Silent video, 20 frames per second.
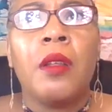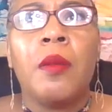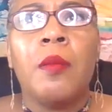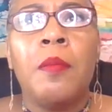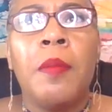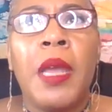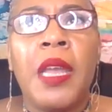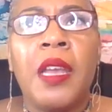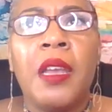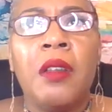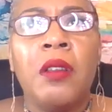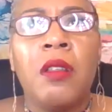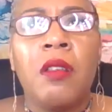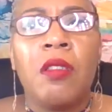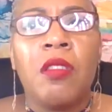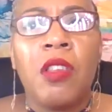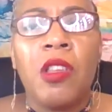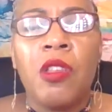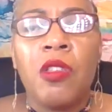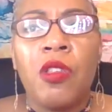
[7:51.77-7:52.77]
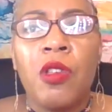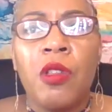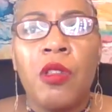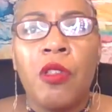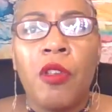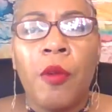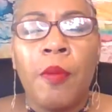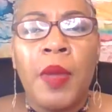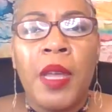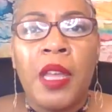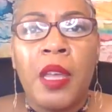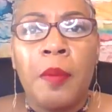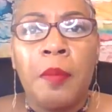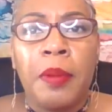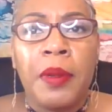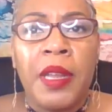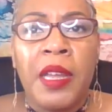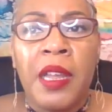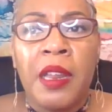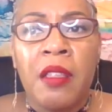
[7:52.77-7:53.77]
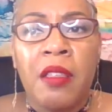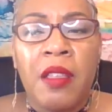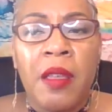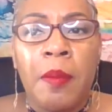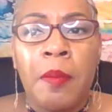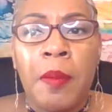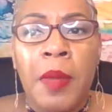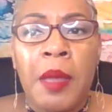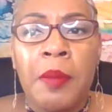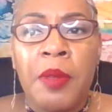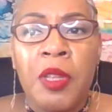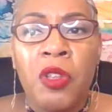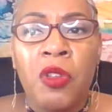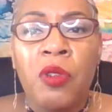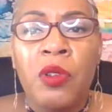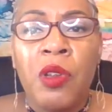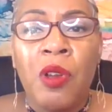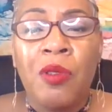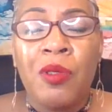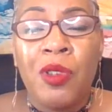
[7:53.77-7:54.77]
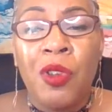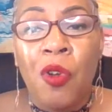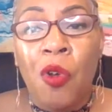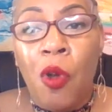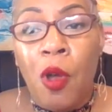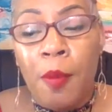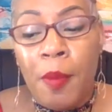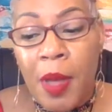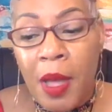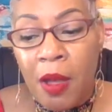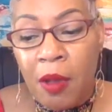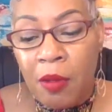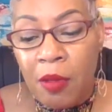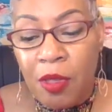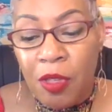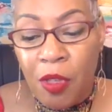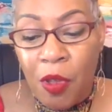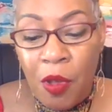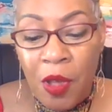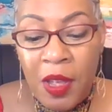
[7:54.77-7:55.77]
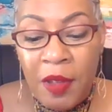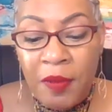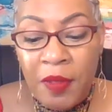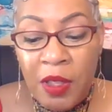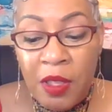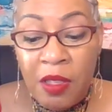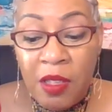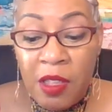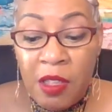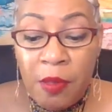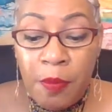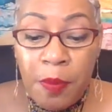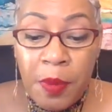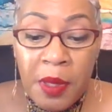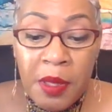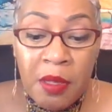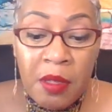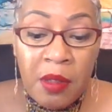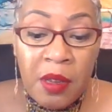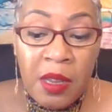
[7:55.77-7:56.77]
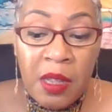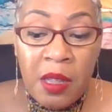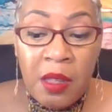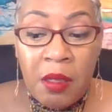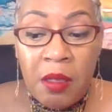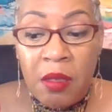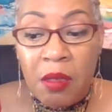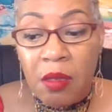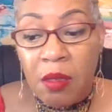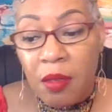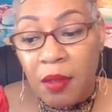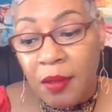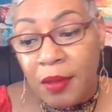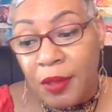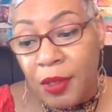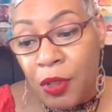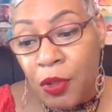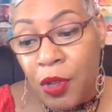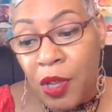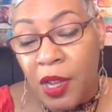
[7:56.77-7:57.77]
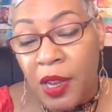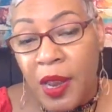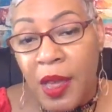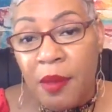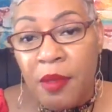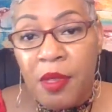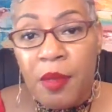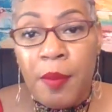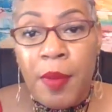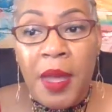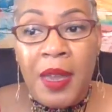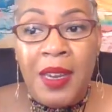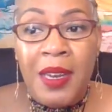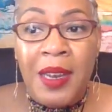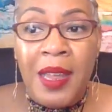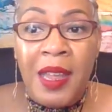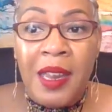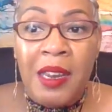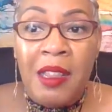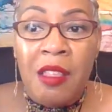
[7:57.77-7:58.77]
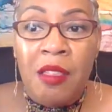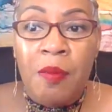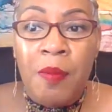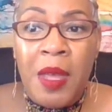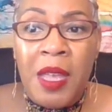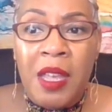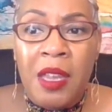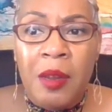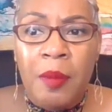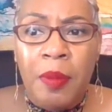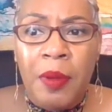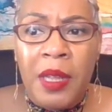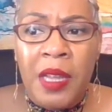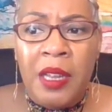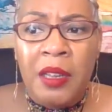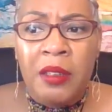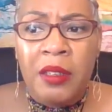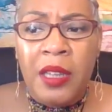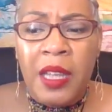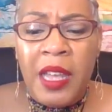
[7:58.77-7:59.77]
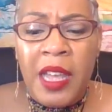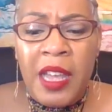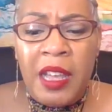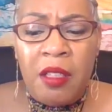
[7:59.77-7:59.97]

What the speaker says: making decisions or making plans that maybe you don't know about. So if this is business, you could have somebody that is making a plan to